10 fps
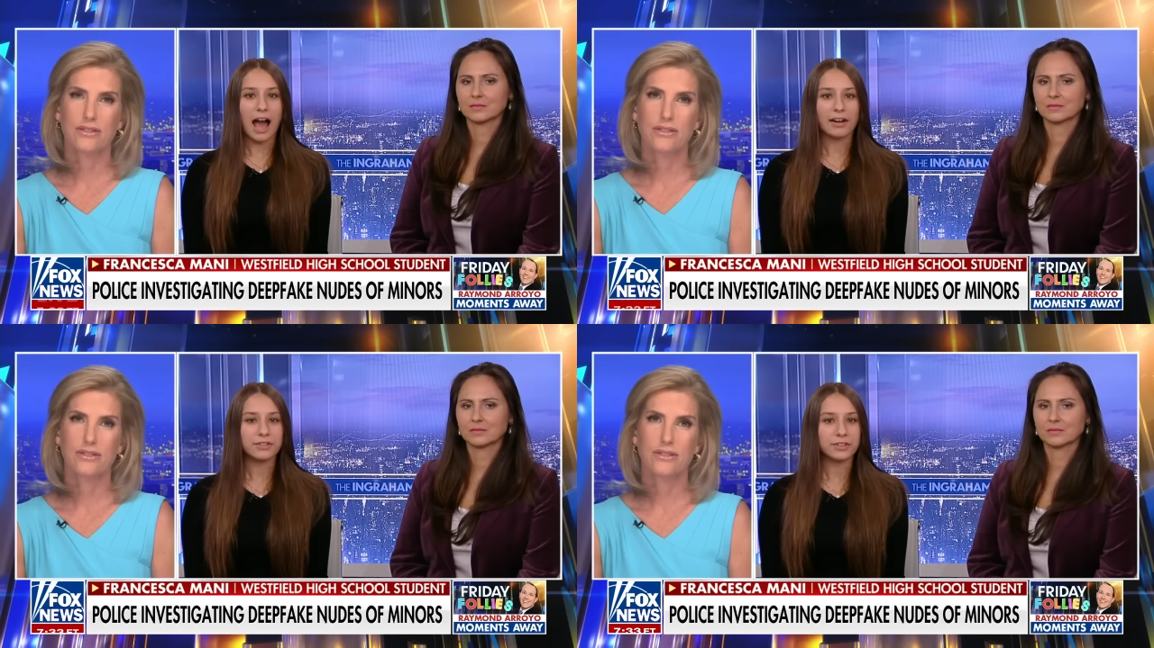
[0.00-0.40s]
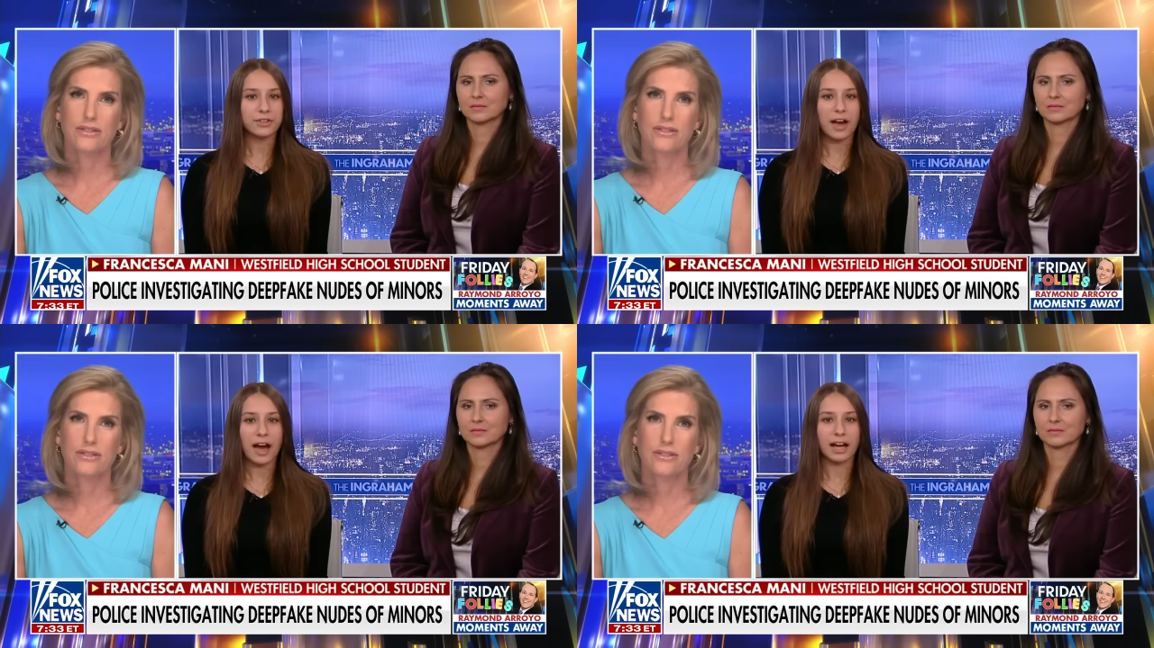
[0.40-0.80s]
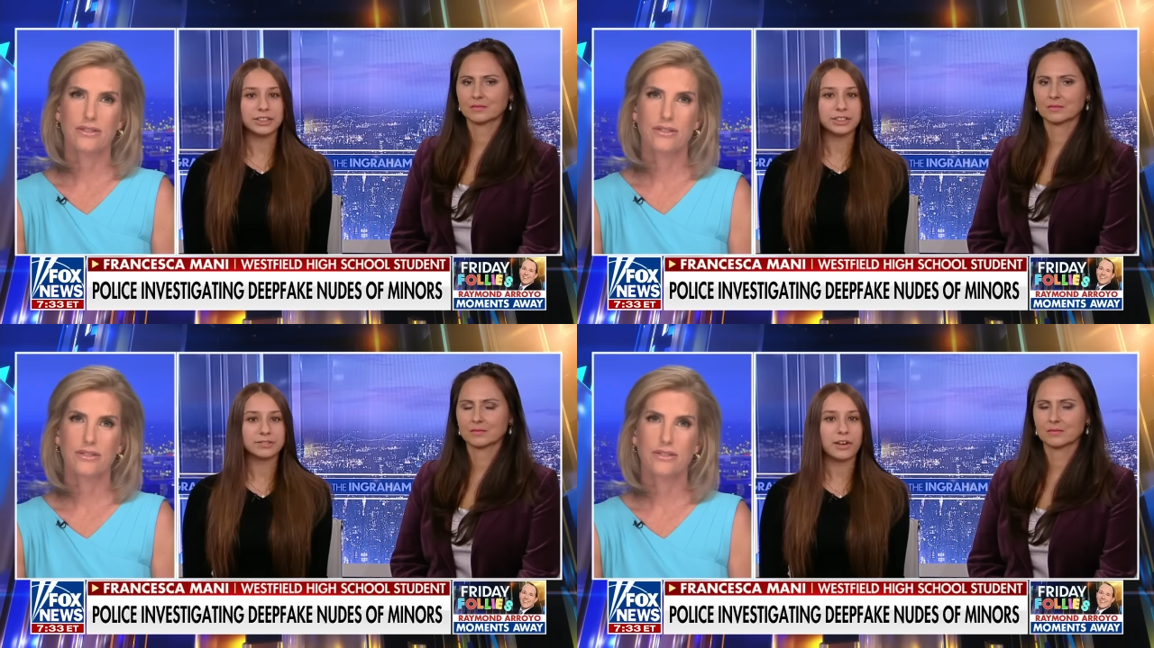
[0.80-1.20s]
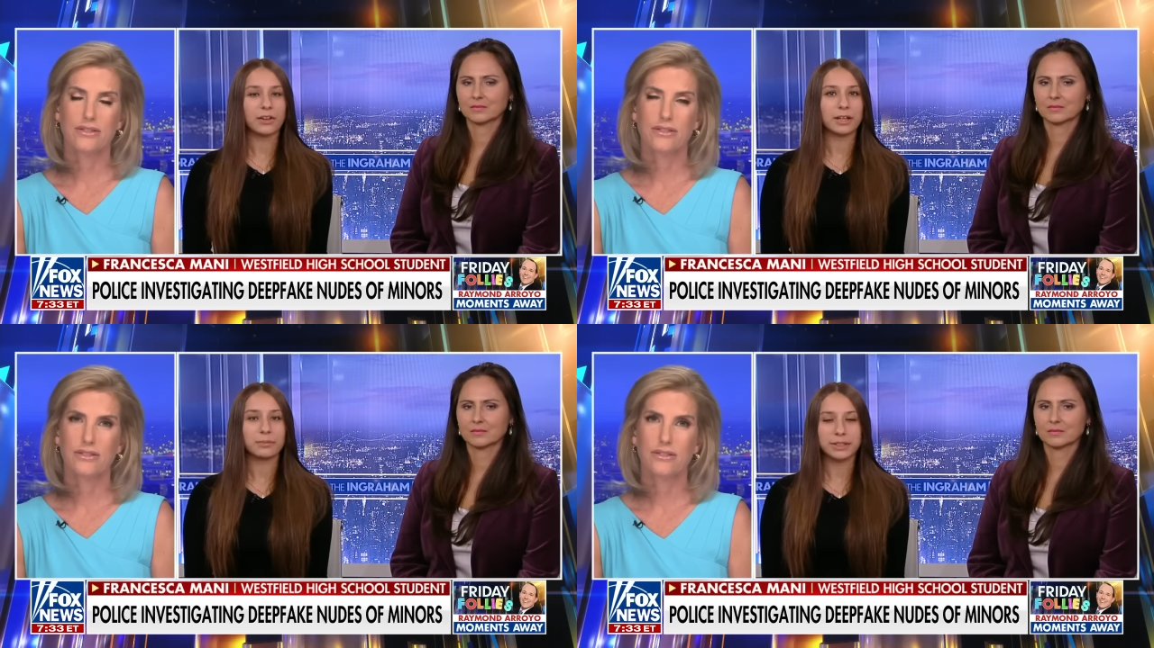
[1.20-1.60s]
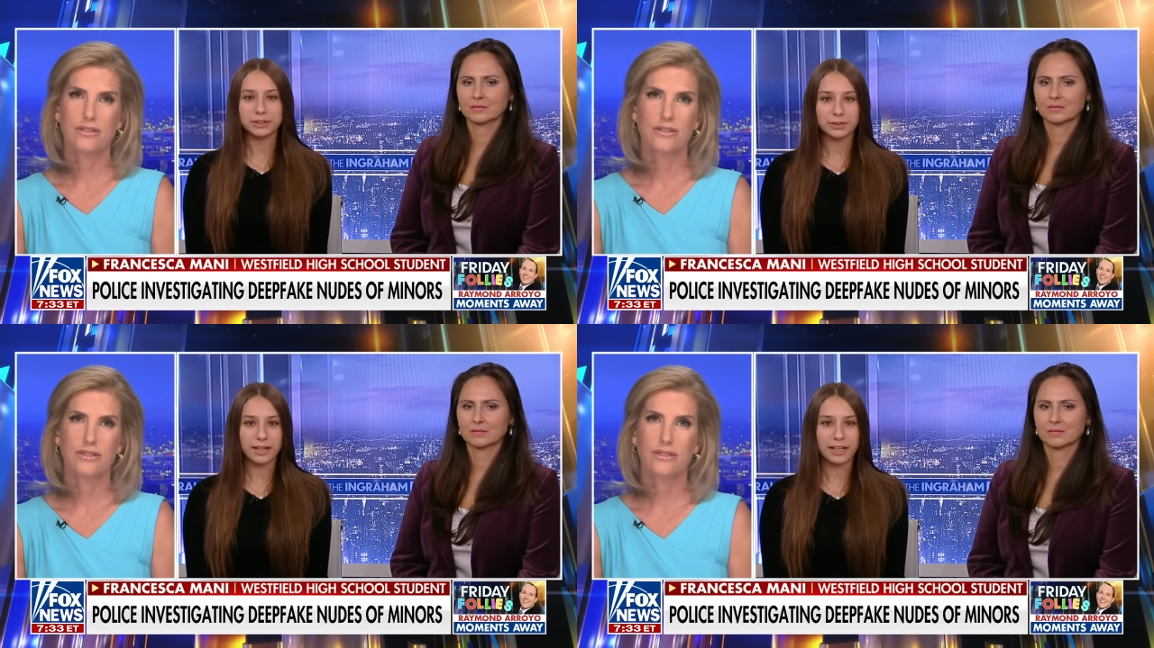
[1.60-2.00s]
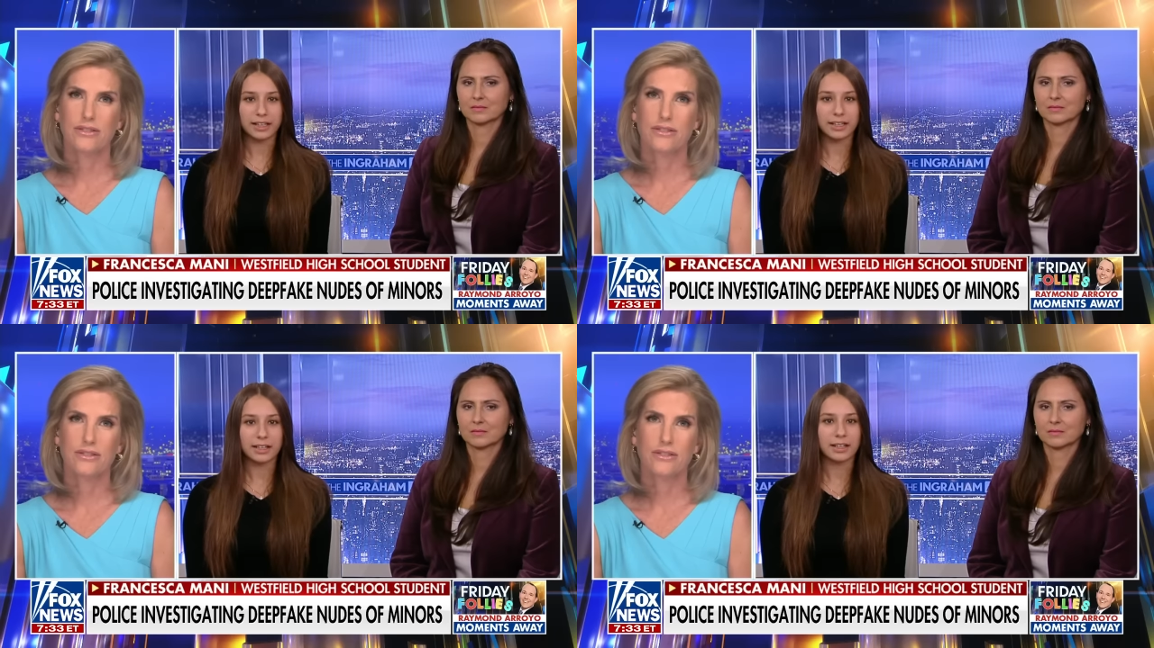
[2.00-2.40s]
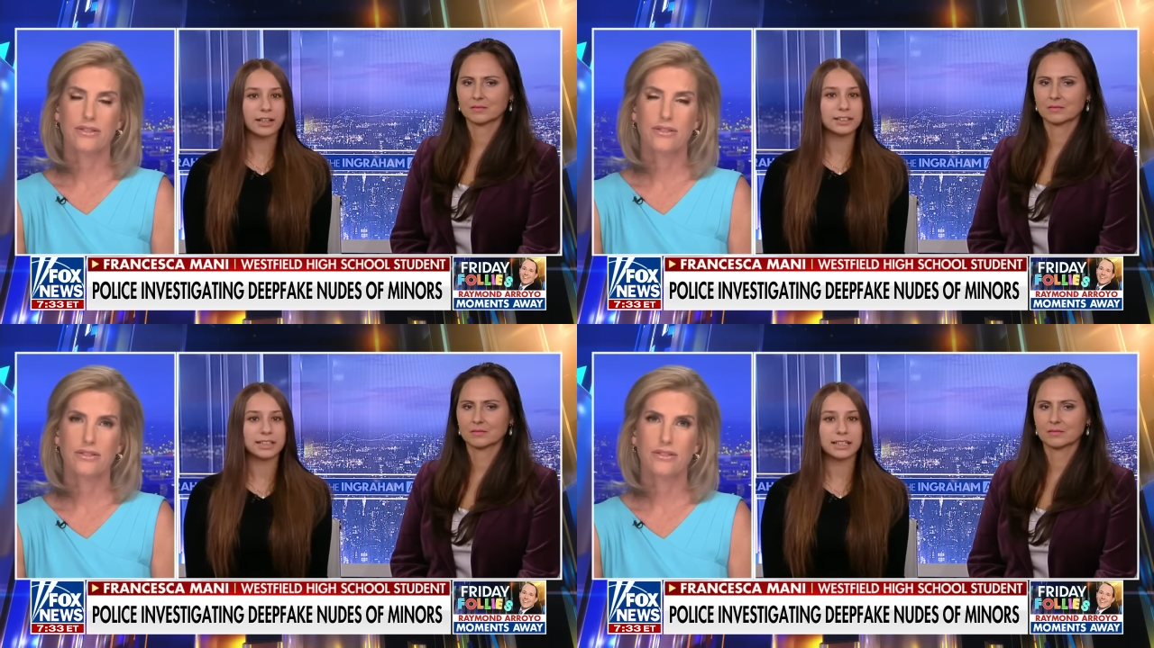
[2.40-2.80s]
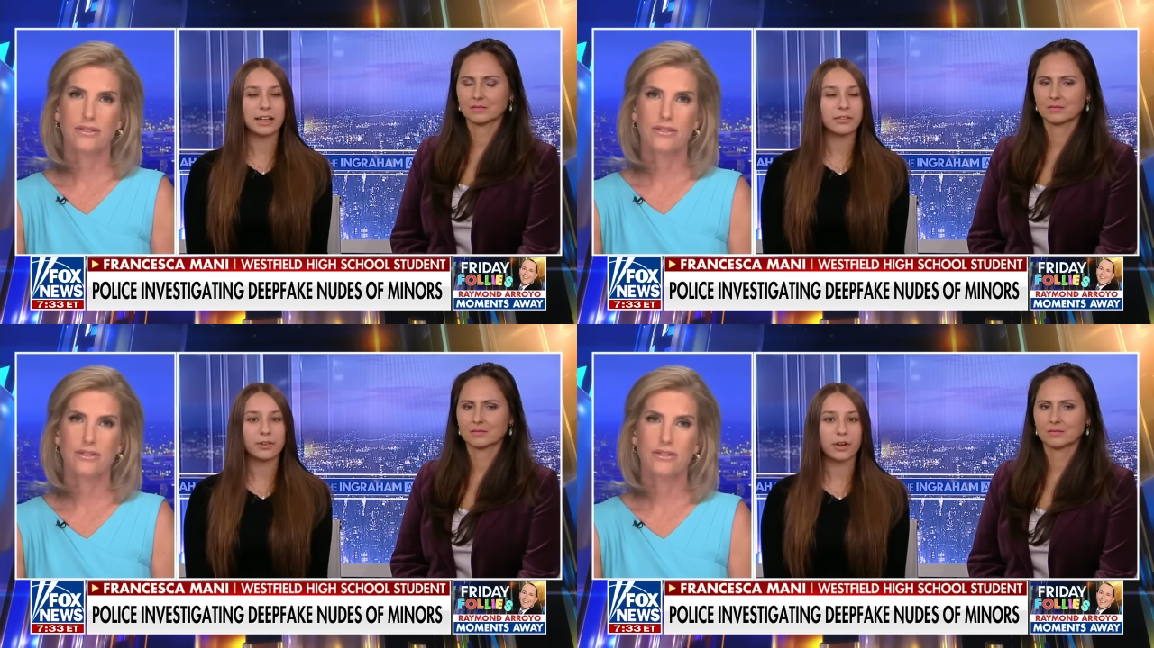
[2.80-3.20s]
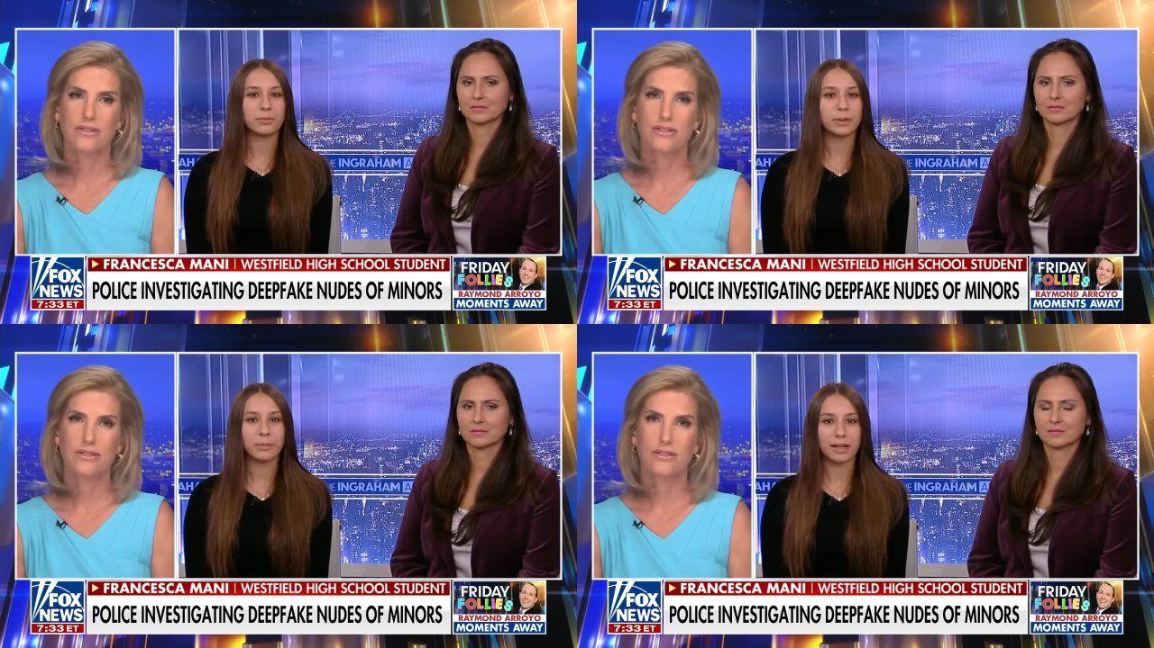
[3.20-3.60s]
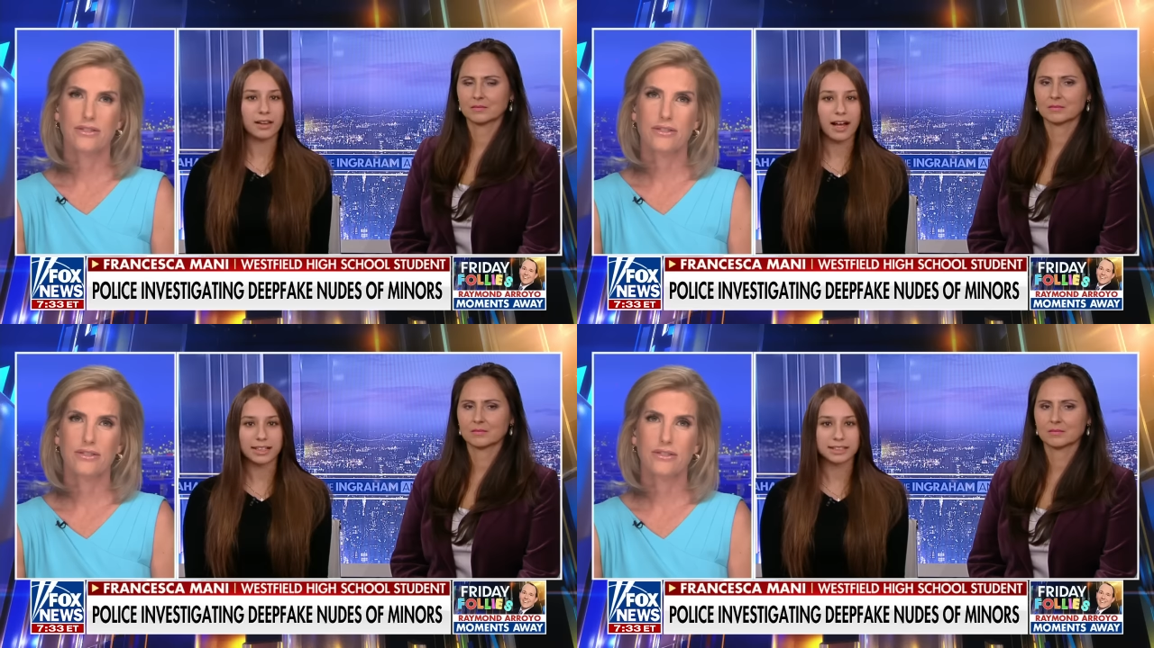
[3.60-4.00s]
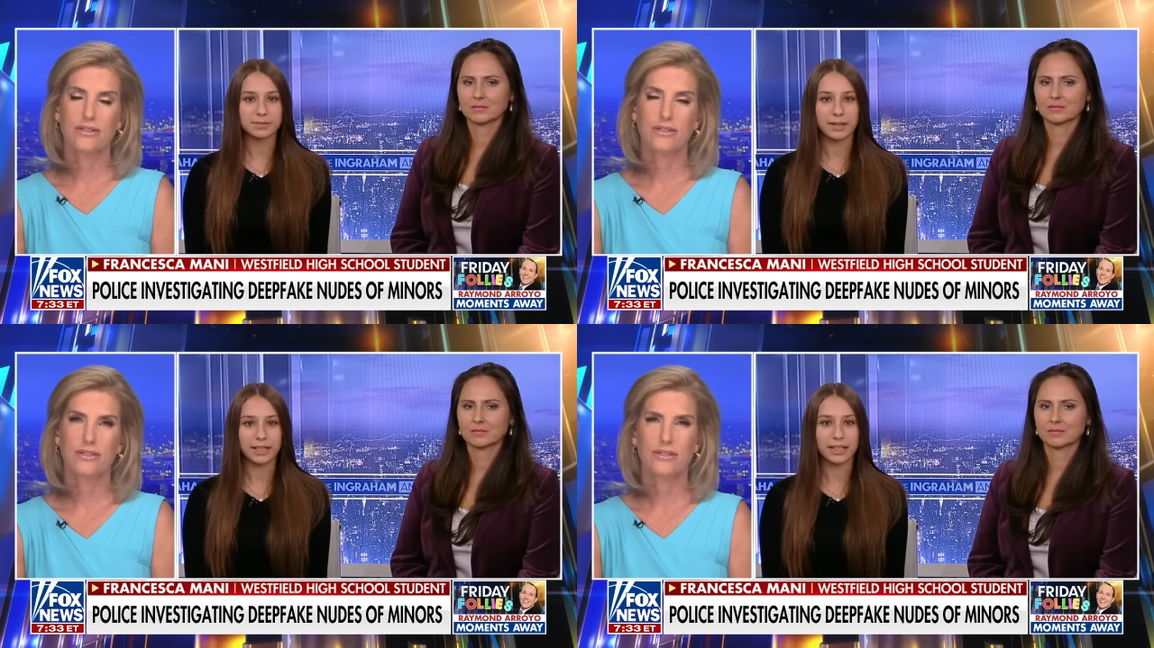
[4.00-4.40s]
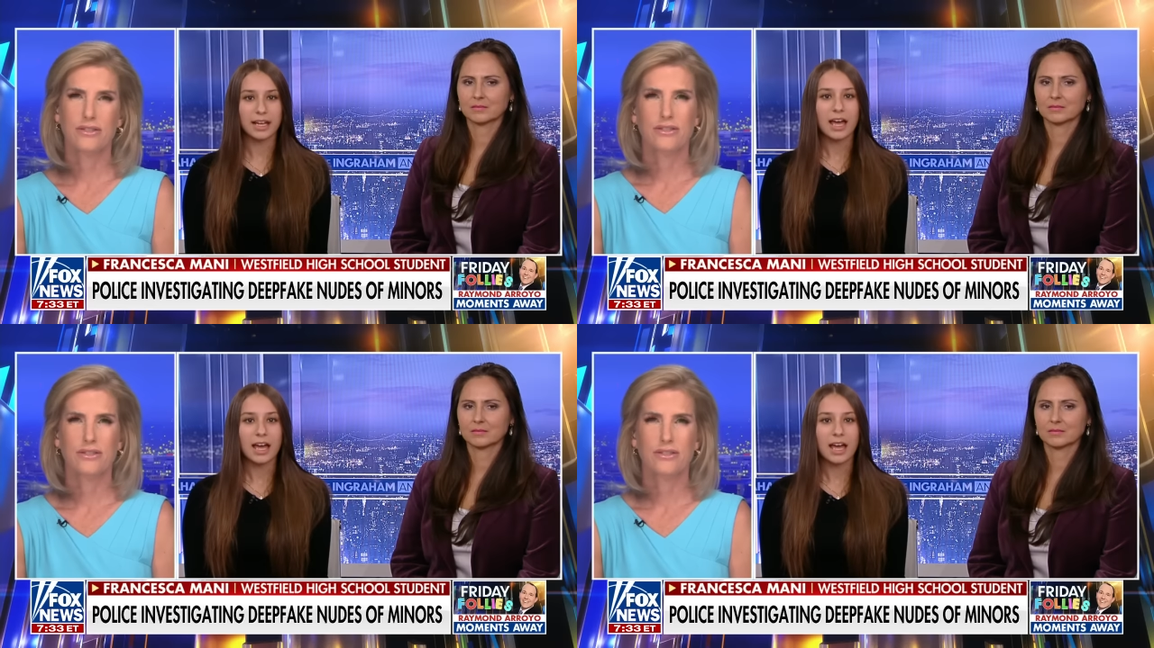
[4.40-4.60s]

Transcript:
Speaker 1: after that, I just felt like betrayed because I never thought I'd be my classmate.